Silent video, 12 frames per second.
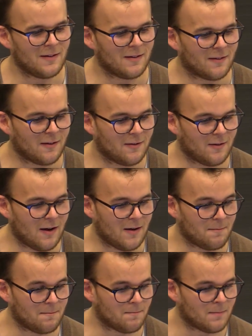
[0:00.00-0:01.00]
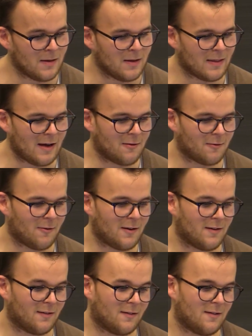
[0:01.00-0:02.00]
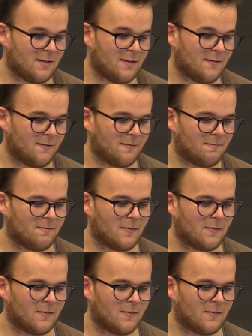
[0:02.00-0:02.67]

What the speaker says: So that was one of the,